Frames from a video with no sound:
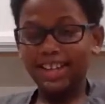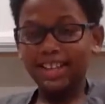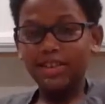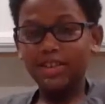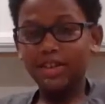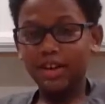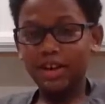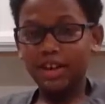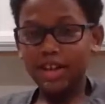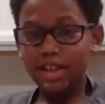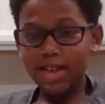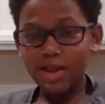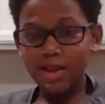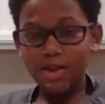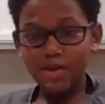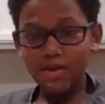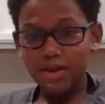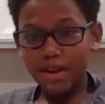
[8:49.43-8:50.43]

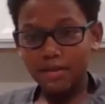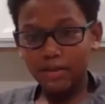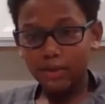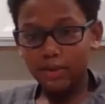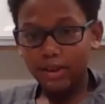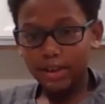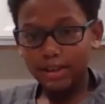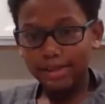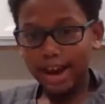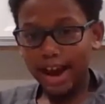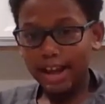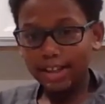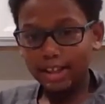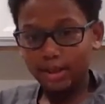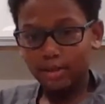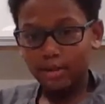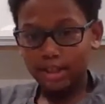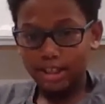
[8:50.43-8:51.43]
You never face
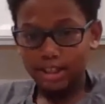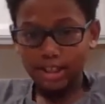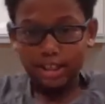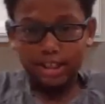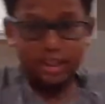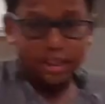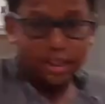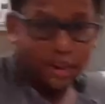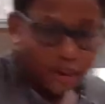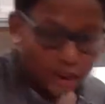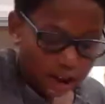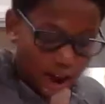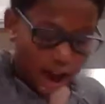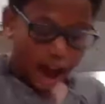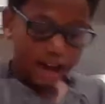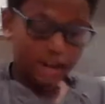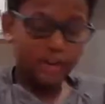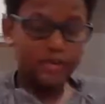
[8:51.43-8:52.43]
consequences, so
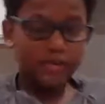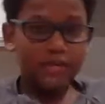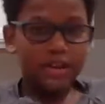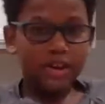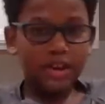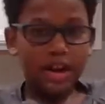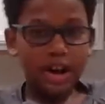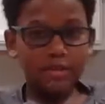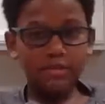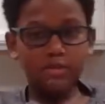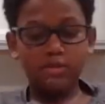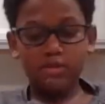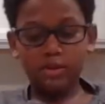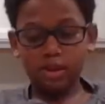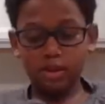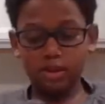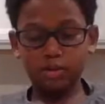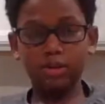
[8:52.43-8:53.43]
I don't feel
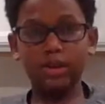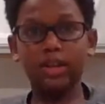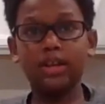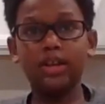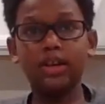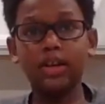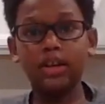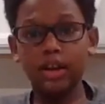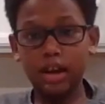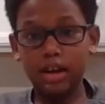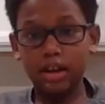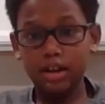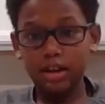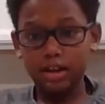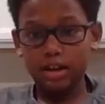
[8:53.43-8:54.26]
comfortable doing it. Right.